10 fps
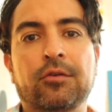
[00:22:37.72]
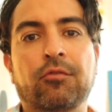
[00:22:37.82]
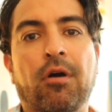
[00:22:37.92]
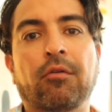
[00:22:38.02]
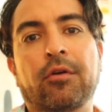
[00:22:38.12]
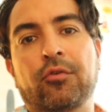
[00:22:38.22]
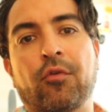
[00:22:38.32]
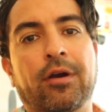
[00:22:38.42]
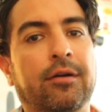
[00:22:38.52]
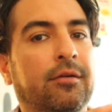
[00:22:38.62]
who are who
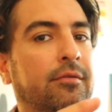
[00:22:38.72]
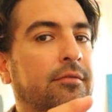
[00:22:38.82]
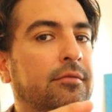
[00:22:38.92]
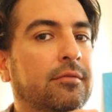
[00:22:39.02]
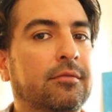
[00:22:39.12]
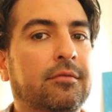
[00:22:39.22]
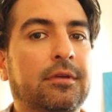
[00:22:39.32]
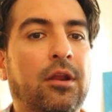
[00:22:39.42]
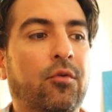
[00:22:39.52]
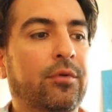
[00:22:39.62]
are,
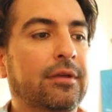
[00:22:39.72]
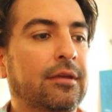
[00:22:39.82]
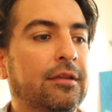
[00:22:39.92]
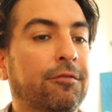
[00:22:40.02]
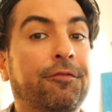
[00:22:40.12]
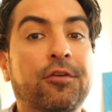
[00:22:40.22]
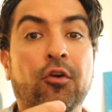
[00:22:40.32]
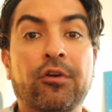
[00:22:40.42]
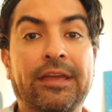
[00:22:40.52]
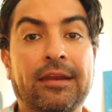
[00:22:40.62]
you know,
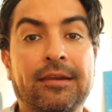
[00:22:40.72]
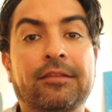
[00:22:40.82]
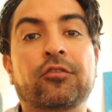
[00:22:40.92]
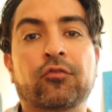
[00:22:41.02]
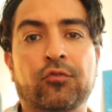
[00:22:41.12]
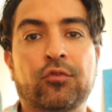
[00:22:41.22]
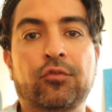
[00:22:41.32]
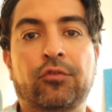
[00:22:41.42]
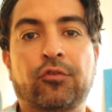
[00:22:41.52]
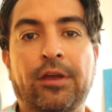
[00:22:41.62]
infuriated at the
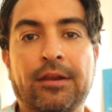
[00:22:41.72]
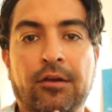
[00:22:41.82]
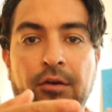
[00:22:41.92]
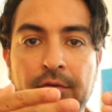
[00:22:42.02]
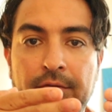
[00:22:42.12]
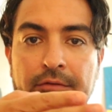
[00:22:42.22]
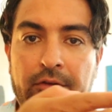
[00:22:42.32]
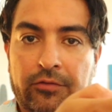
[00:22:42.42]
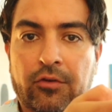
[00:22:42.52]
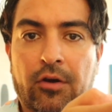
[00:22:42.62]
truth and they're
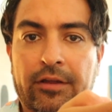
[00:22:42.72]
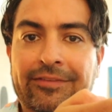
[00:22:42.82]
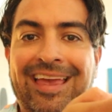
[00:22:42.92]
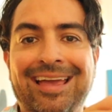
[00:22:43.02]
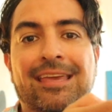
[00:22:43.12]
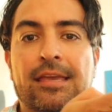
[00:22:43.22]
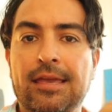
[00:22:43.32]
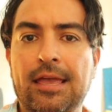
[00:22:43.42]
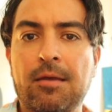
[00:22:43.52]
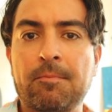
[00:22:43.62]
they start attacking
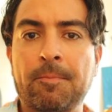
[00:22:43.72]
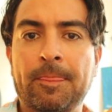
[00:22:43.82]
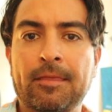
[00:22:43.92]
him.